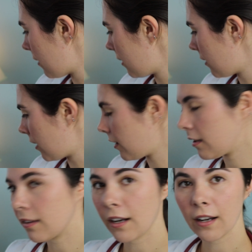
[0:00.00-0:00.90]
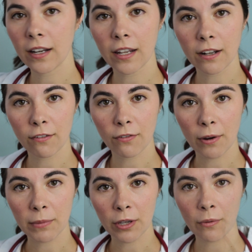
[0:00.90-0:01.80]
everything that I needed
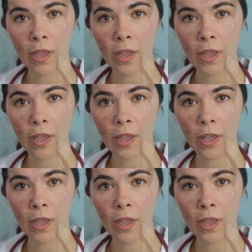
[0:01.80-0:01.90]
from